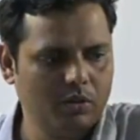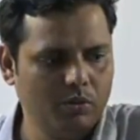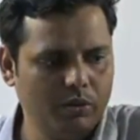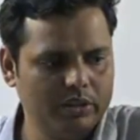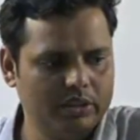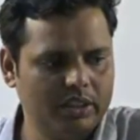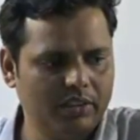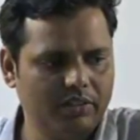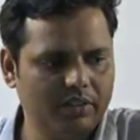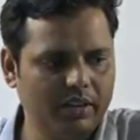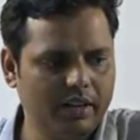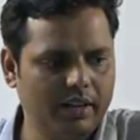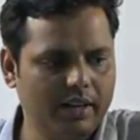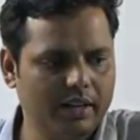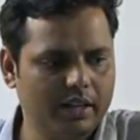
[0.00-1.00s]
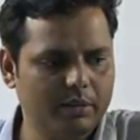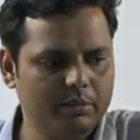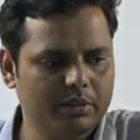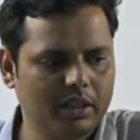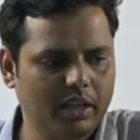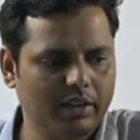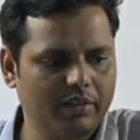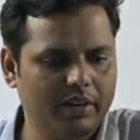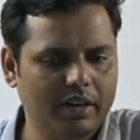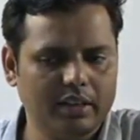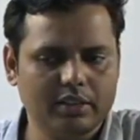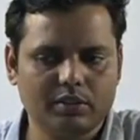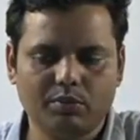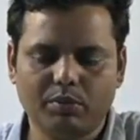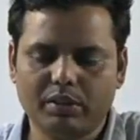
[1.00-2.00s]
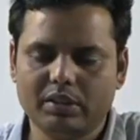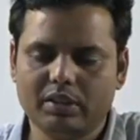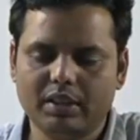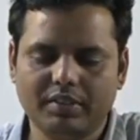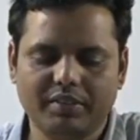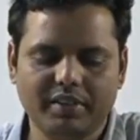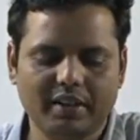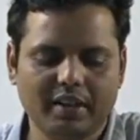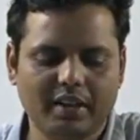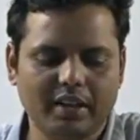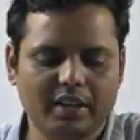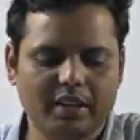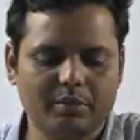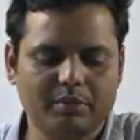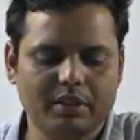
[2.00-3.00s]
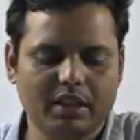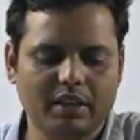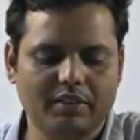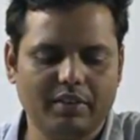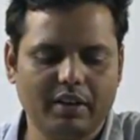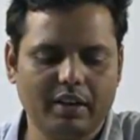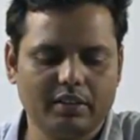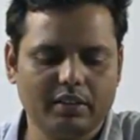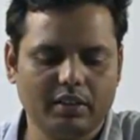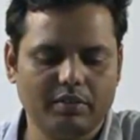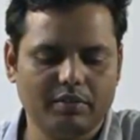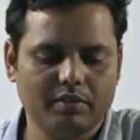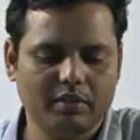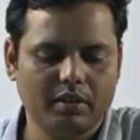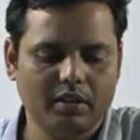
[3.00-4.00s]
which definitely gives the evidence of